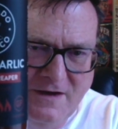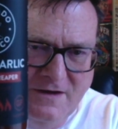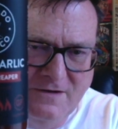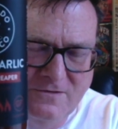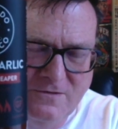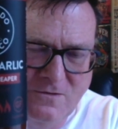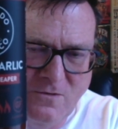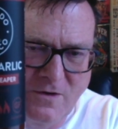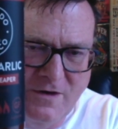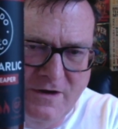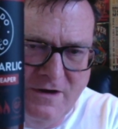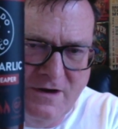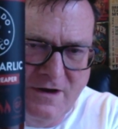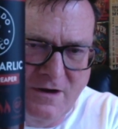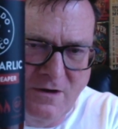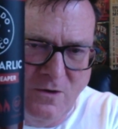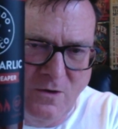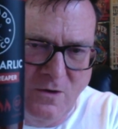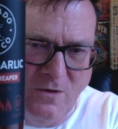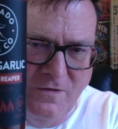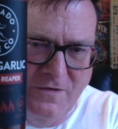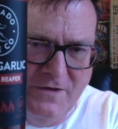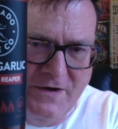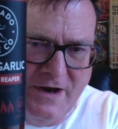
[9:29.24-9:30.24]
is going to
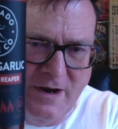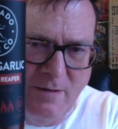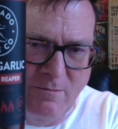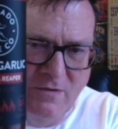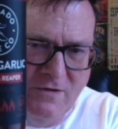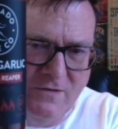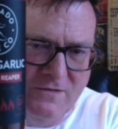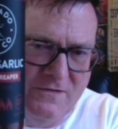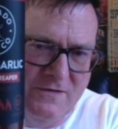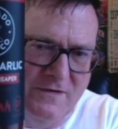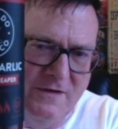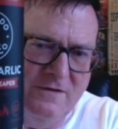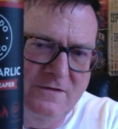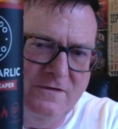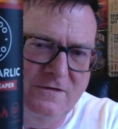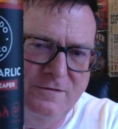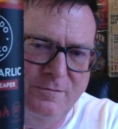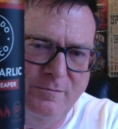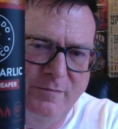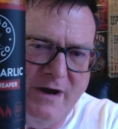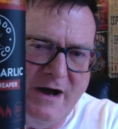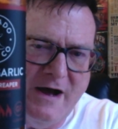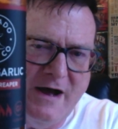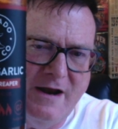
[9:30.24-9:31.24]
hold the number 6
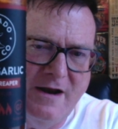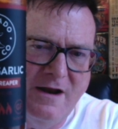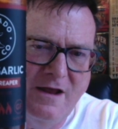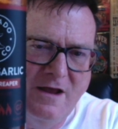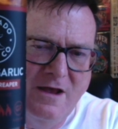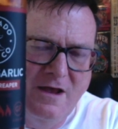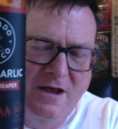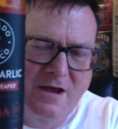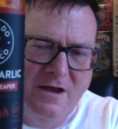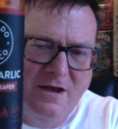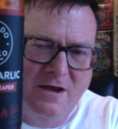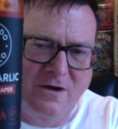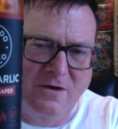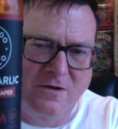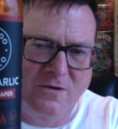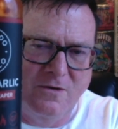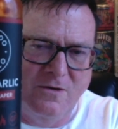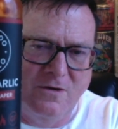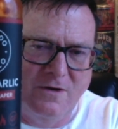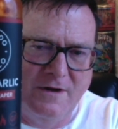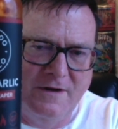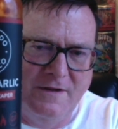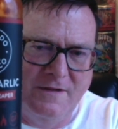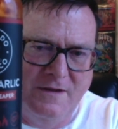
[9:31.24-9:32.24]
spot
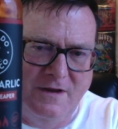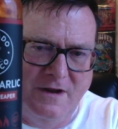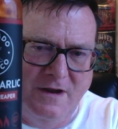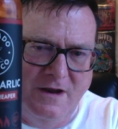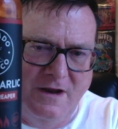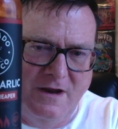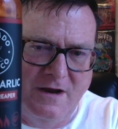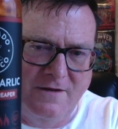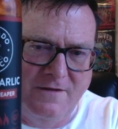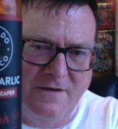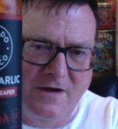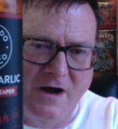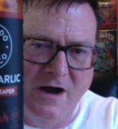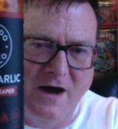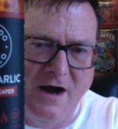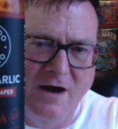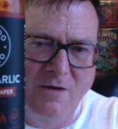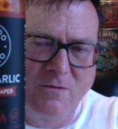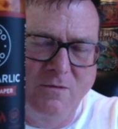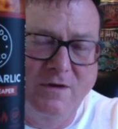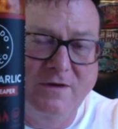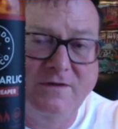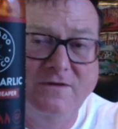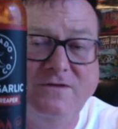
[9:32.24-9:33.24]
on the
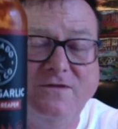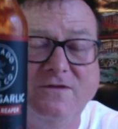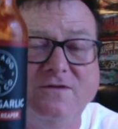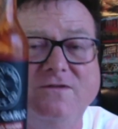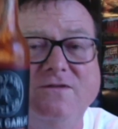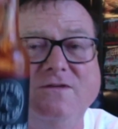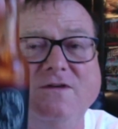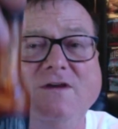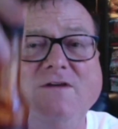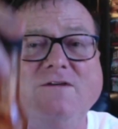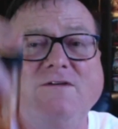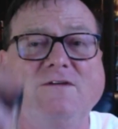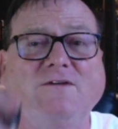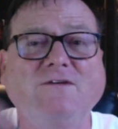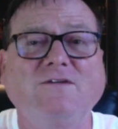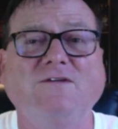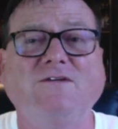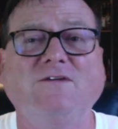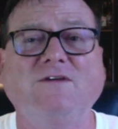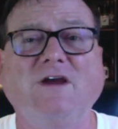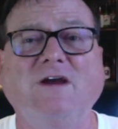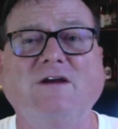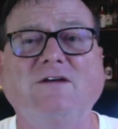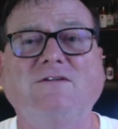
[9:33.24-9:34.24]
Hot Ones Season
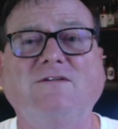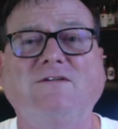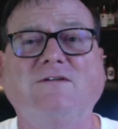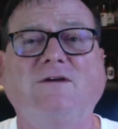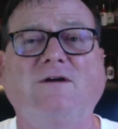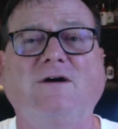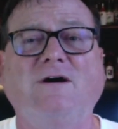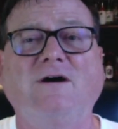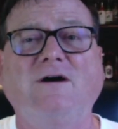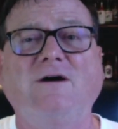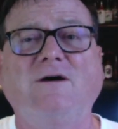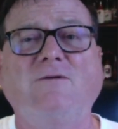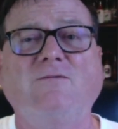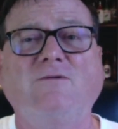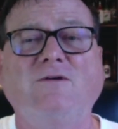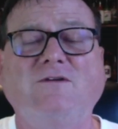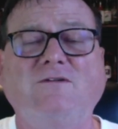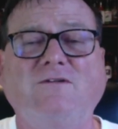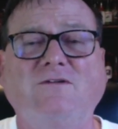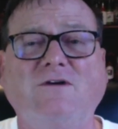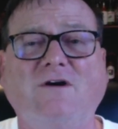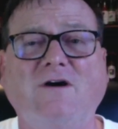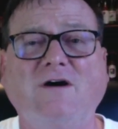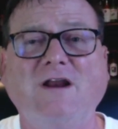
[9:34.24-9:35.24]
6 with
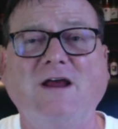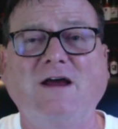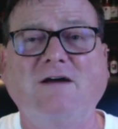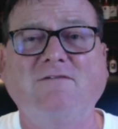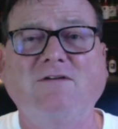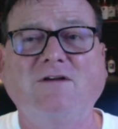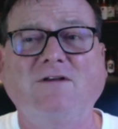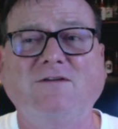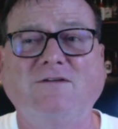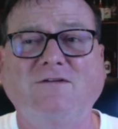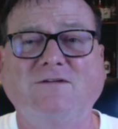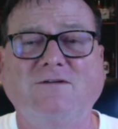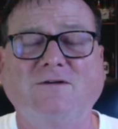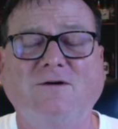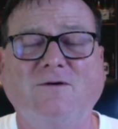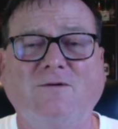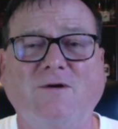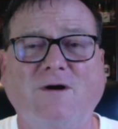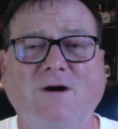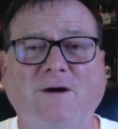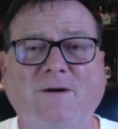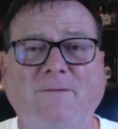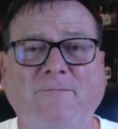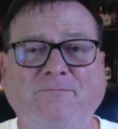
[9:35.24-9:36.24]
Sean Evans.
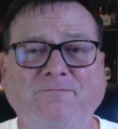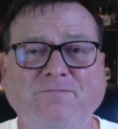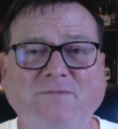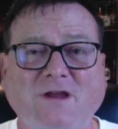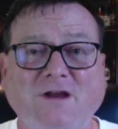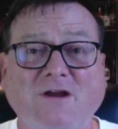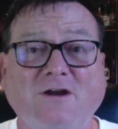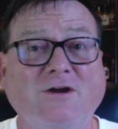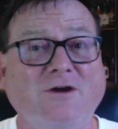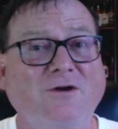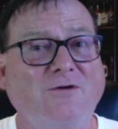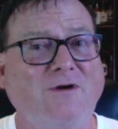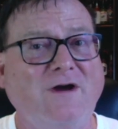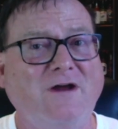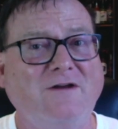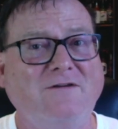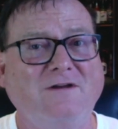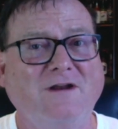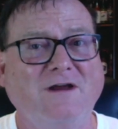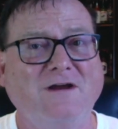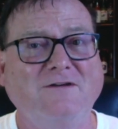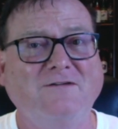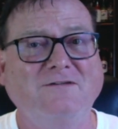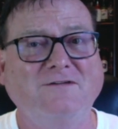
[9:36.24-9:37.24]
So
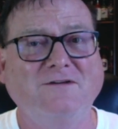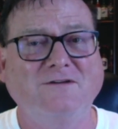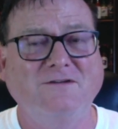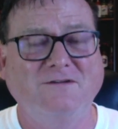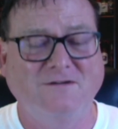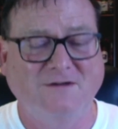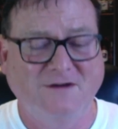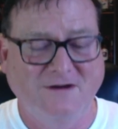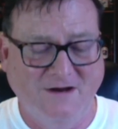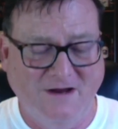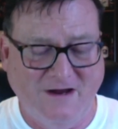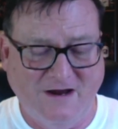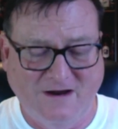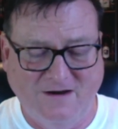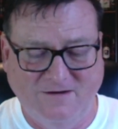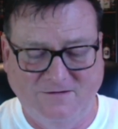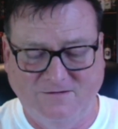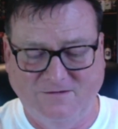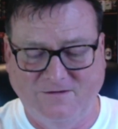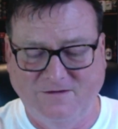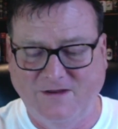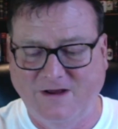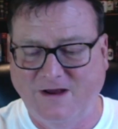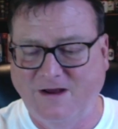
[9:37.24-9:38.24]
congratulations, guys,
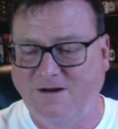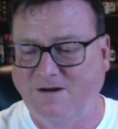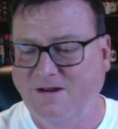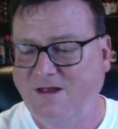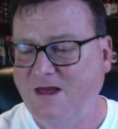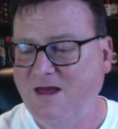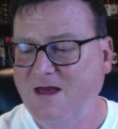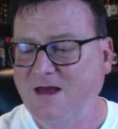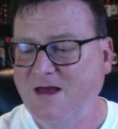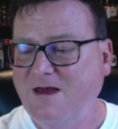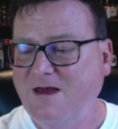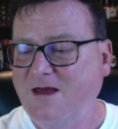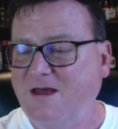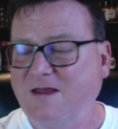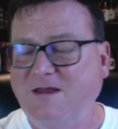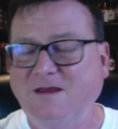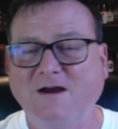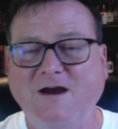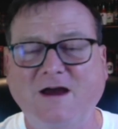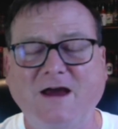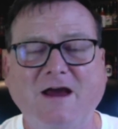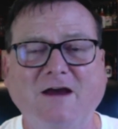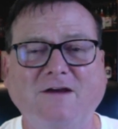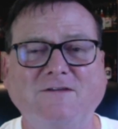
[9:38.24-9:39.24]
on that.
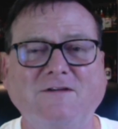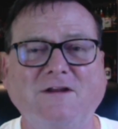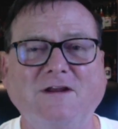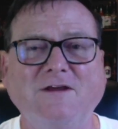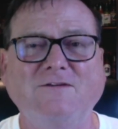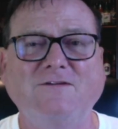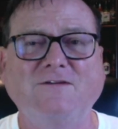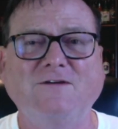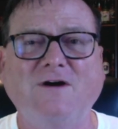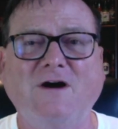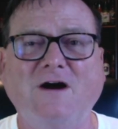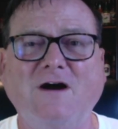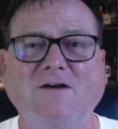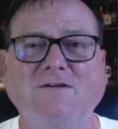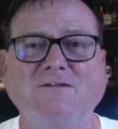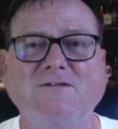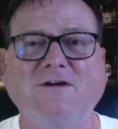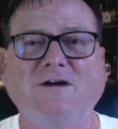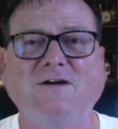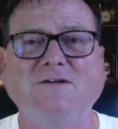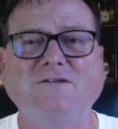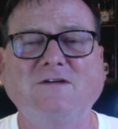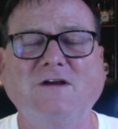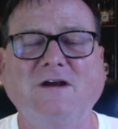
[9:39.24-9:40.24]
Yeah, excellent sauce.
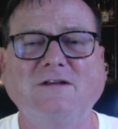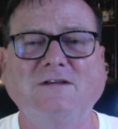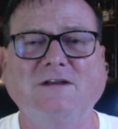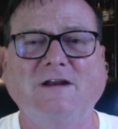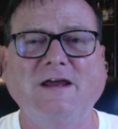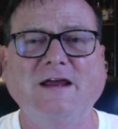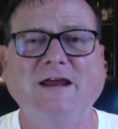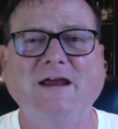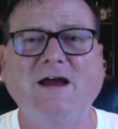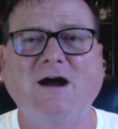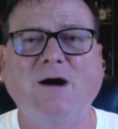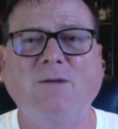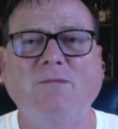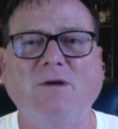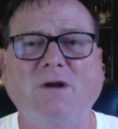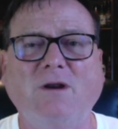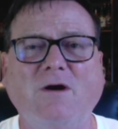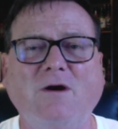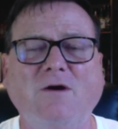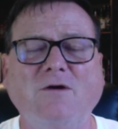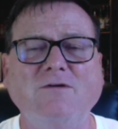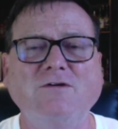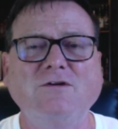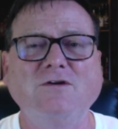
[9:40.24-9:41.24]
Check the link out
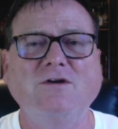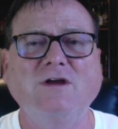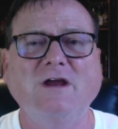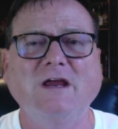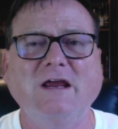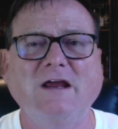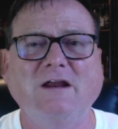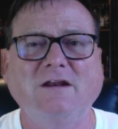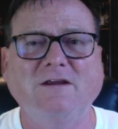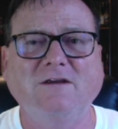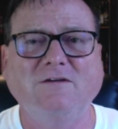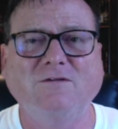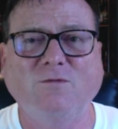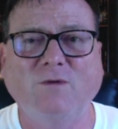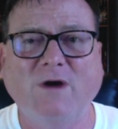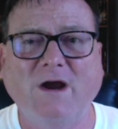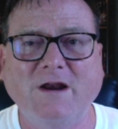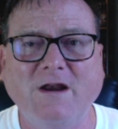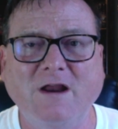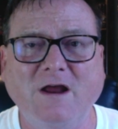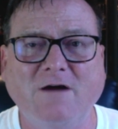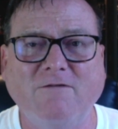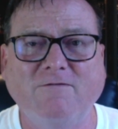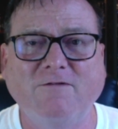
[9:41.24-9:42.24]
below. You can get this
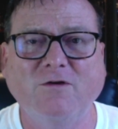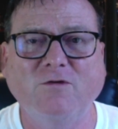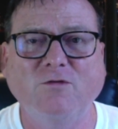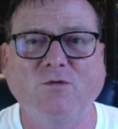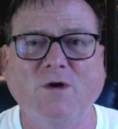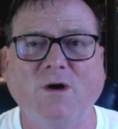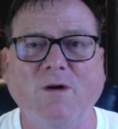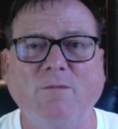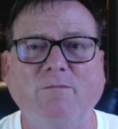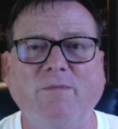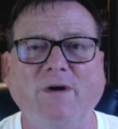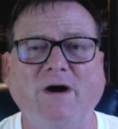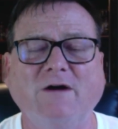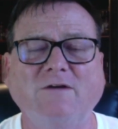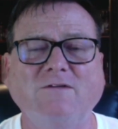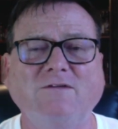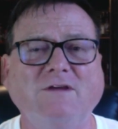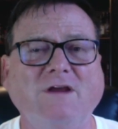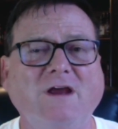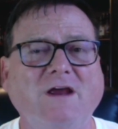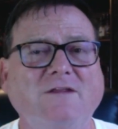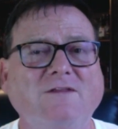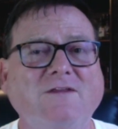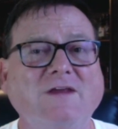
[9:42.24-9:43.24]
right now for
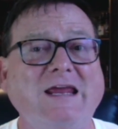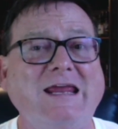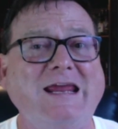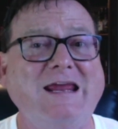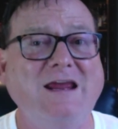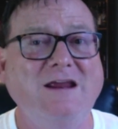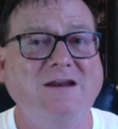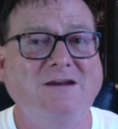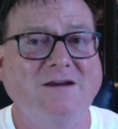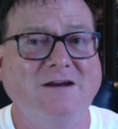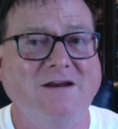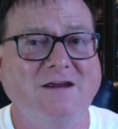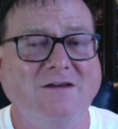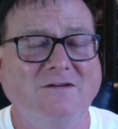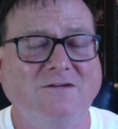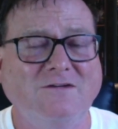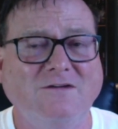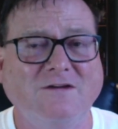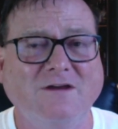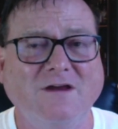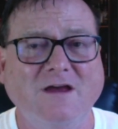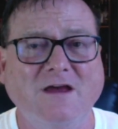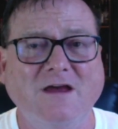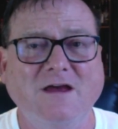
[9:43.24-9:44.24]
$12 at
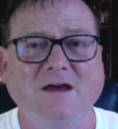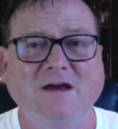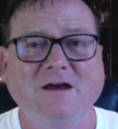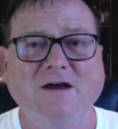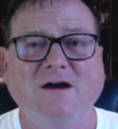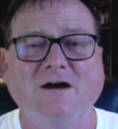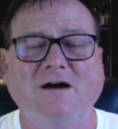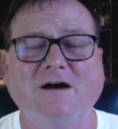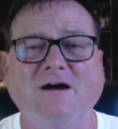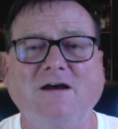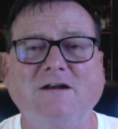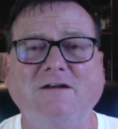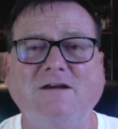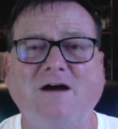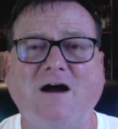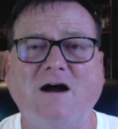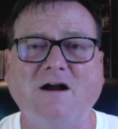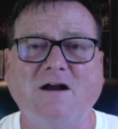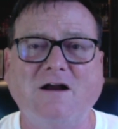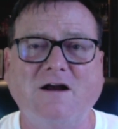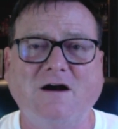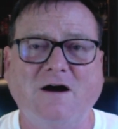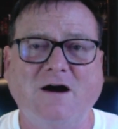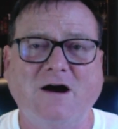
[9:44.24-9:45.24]

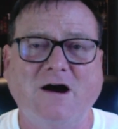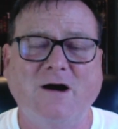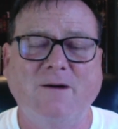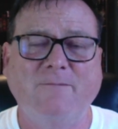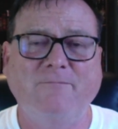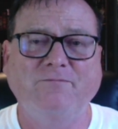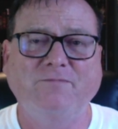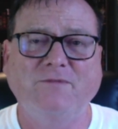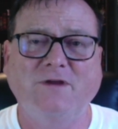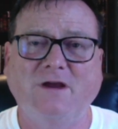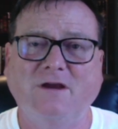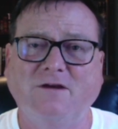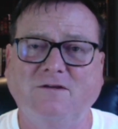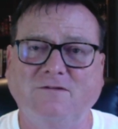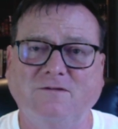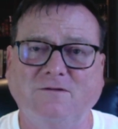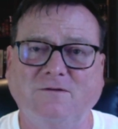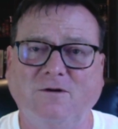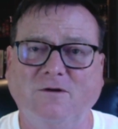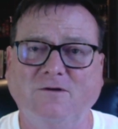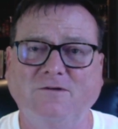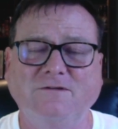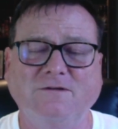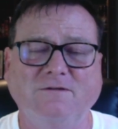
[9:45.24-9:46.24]
theheatonist.com
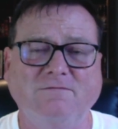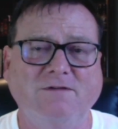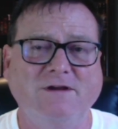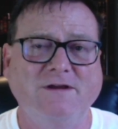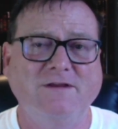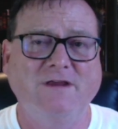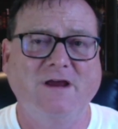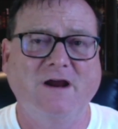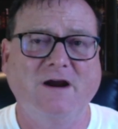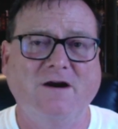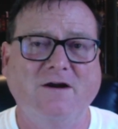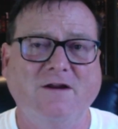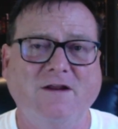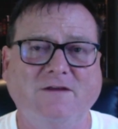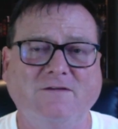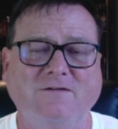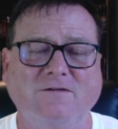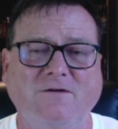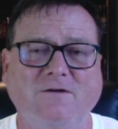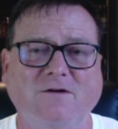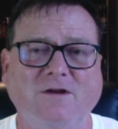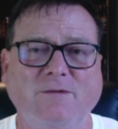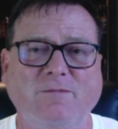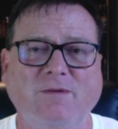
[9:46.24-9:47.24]
exclusively there. That's
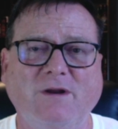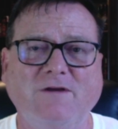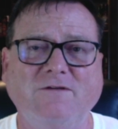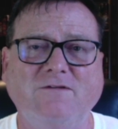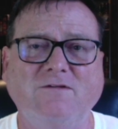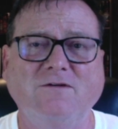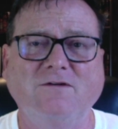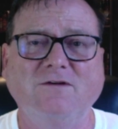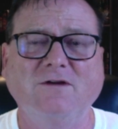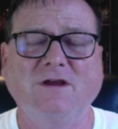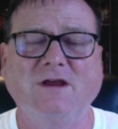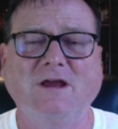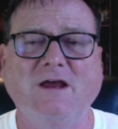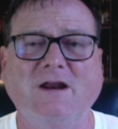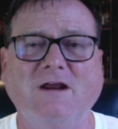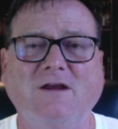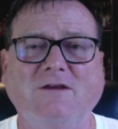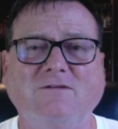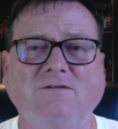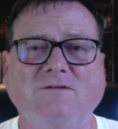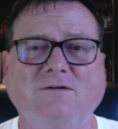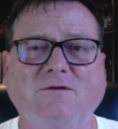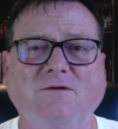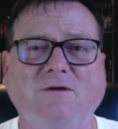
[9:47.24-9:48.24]
the only place you can get
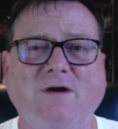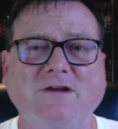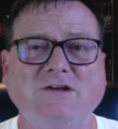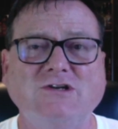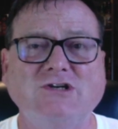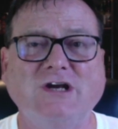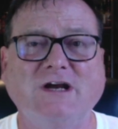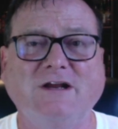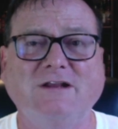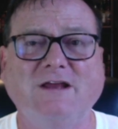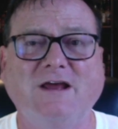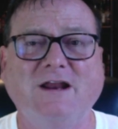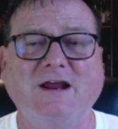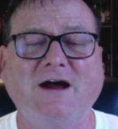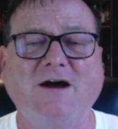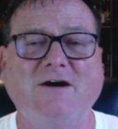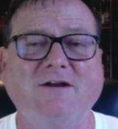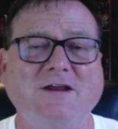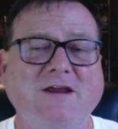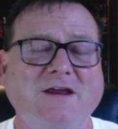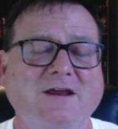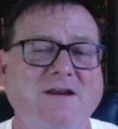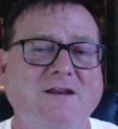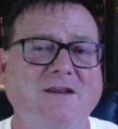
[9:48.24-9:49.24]
it. So check that
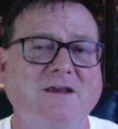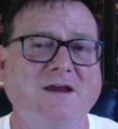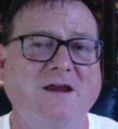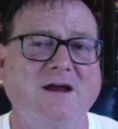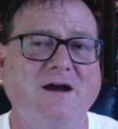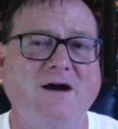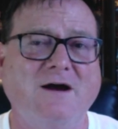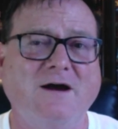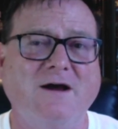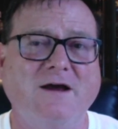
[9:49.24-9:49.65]
out in the